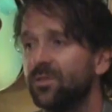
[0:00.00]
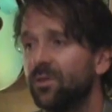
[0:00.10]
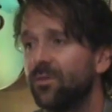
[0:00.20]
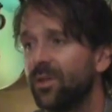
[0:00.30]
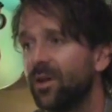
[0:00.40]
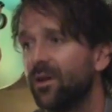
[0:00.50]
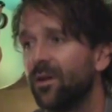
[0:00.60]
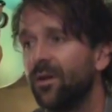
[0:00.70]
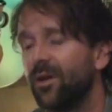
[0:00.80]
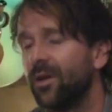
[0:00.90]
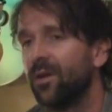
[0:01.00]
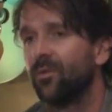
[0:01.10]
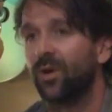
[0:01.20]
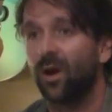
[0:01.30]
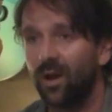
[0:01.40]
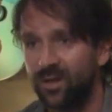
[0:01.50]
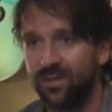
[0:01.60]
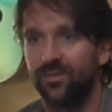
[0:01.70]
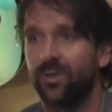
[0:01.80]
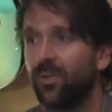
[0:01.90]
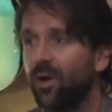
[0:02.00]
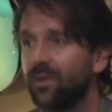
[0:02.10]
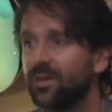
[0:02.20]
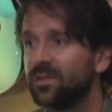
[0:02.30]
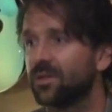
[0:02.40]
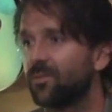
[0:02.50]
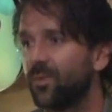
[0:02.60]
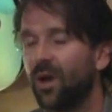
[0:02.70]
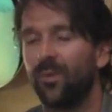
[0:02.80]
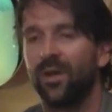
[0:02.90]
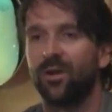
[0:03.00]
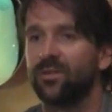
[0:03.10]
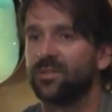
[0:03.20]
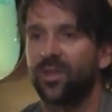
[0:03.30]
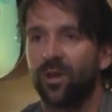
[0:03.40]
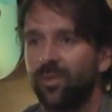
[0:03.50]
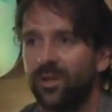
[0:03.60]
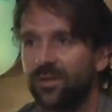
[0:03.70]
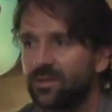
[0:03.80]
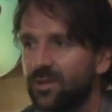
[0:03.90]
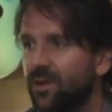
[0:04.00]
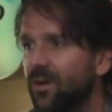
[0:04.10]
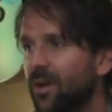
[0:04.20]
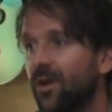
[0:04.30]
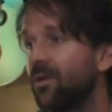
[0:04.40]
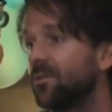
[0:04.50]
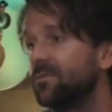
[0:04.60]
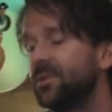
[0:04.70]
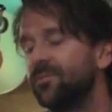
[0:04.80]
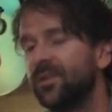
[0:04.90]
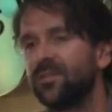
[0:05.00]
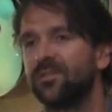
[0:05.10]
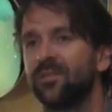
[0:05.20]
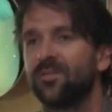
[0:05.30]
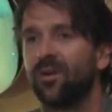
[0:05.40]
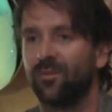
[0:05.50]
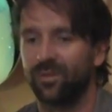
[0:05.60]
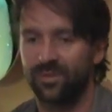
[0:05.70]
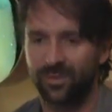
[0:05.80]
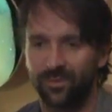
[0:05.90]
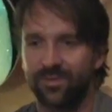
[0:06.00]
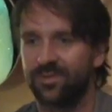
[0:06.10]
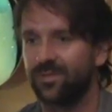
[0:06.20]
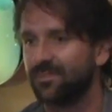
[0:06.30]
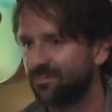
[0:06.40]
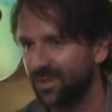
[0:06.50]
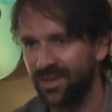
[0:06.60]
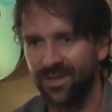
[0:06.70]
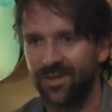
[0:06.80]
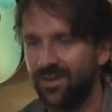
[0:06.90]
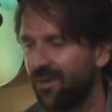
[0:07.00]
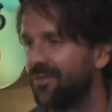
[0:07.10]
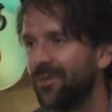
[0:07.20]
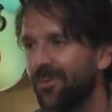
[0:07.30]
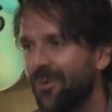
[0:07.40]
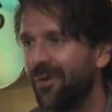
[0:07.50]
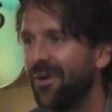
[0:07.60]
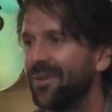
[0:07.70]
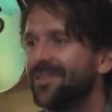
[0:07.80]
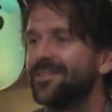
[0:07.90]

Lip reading: do over there, regardless of your politics. Highway to Heroes is not a political song at all. It's a song for the soldiers, not for the war.